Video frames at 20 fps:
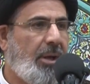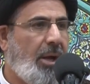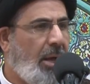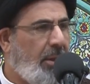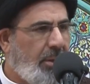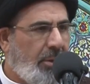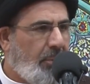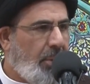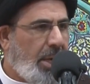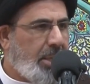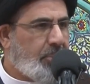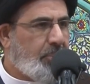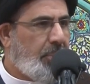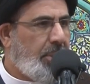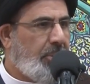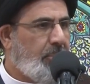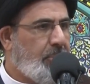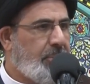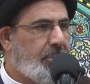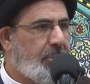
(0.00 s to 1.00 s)
Otherwise,
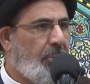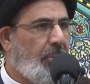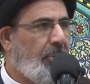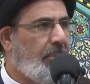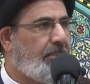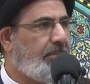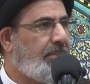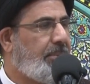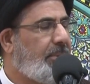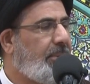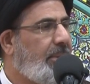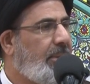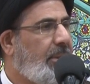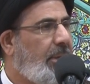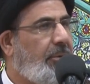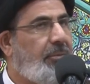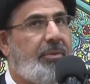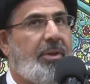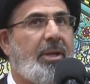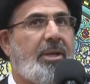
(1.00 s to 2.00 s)
we lose hope.
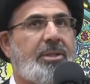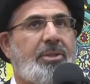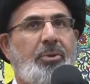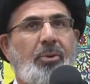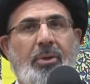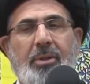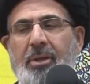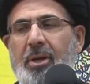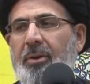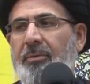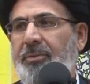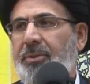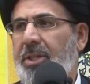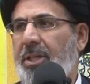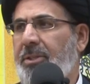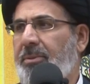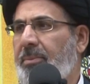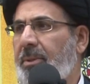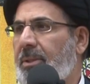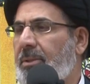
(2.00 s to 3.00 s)
If there is no day of
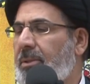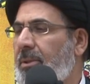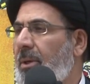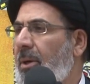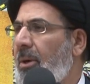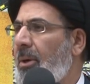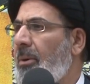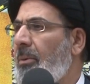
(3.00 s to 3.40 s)
judgment,